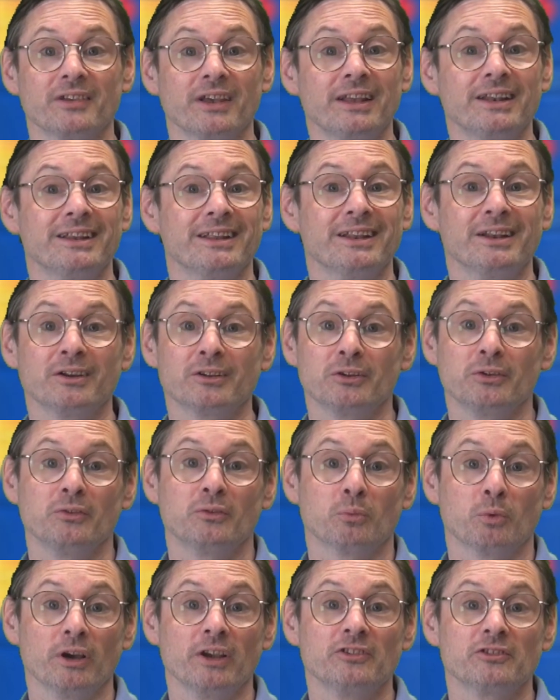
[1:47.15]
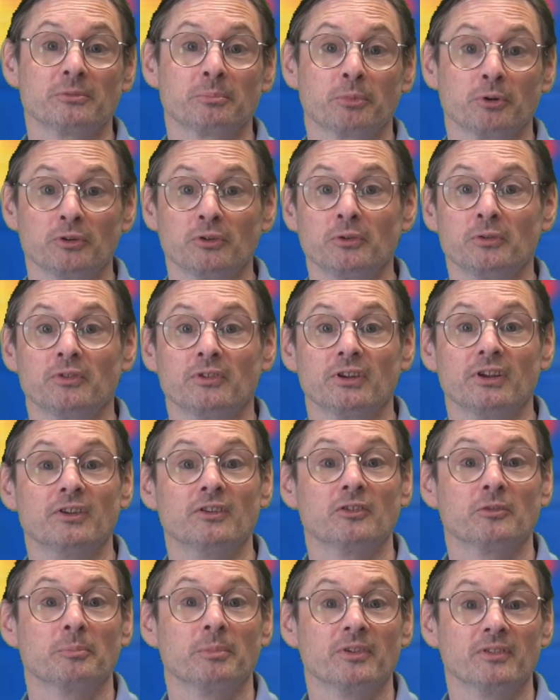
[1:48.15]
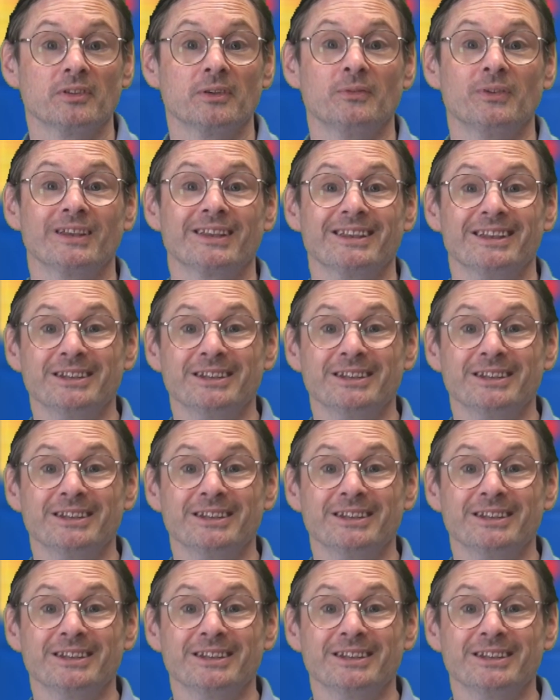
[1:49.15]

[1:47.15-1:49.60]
and it includes waste produced in specific